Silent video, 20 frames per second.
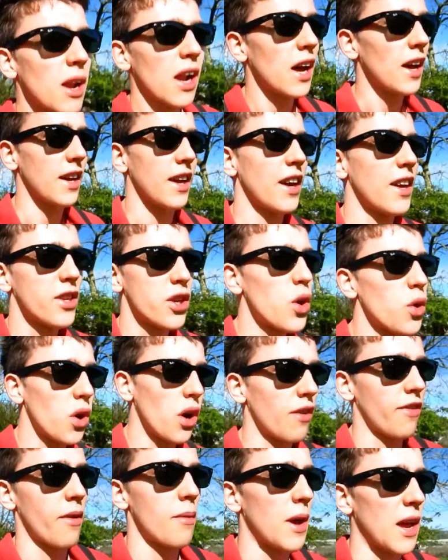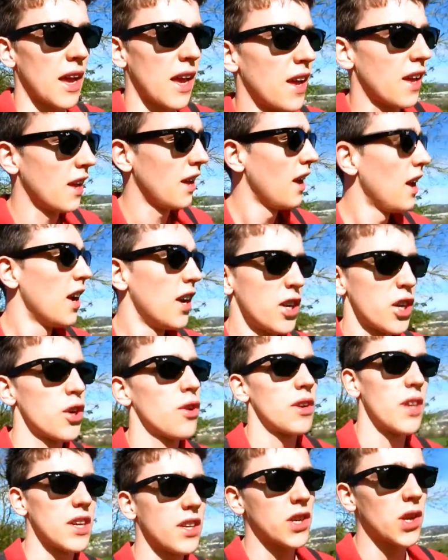like too good for me. She
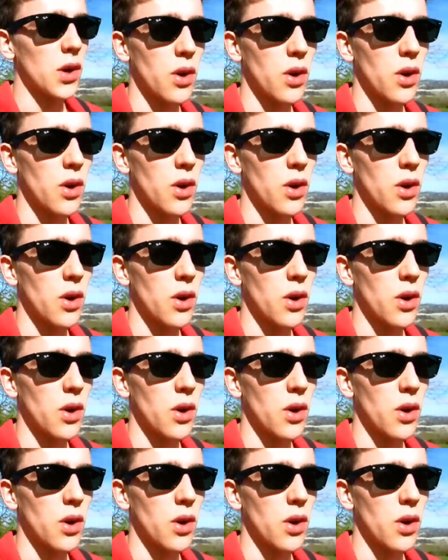already is too